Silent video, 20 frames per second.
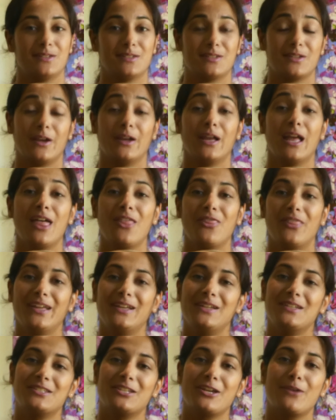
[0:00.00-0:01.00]
So
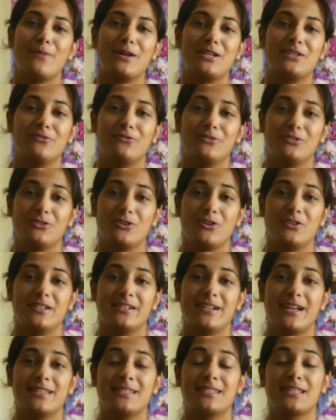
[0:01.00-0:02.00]
thank you so much for joining
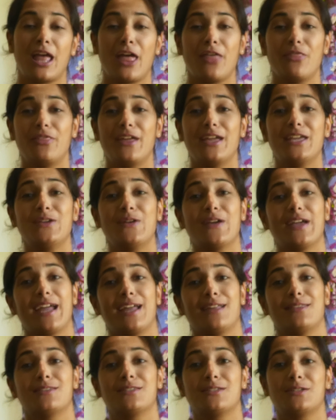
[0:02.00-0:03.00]
us. Thank you
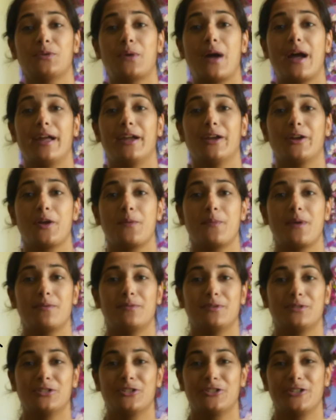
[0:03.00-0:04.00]
again to
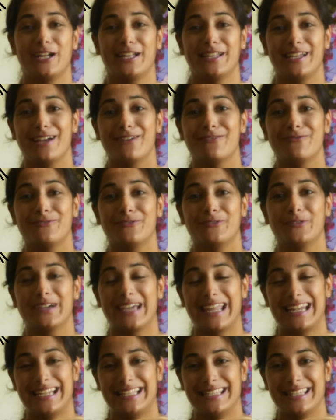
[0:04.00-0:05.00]
Ergobaby Australia for
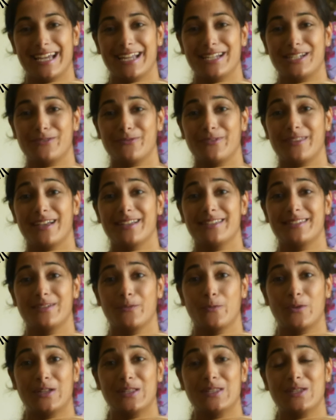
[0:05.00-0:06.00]
getting in touch with us and
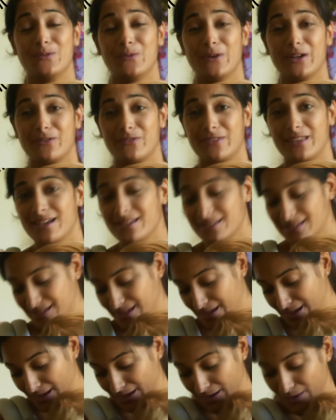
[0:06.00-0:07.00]
wanting to work with
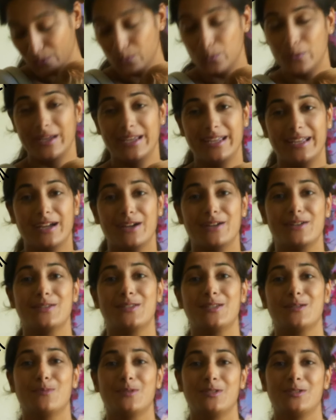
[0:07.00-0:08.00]
us. We are
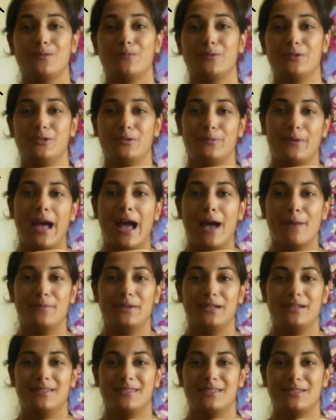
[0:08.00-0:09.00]
super duper
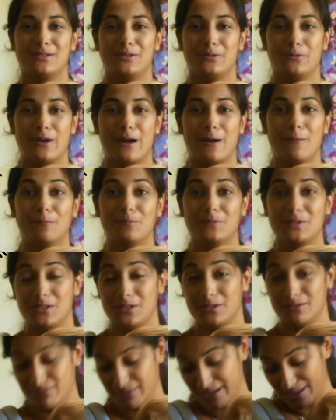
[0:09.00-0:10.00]
happy to
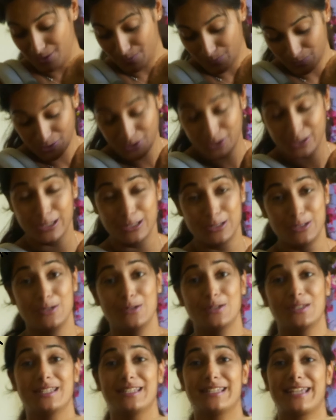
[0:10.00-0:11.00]
get the opportunity to
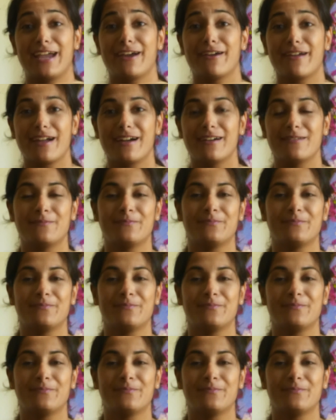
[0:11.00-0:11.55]
use this carrier.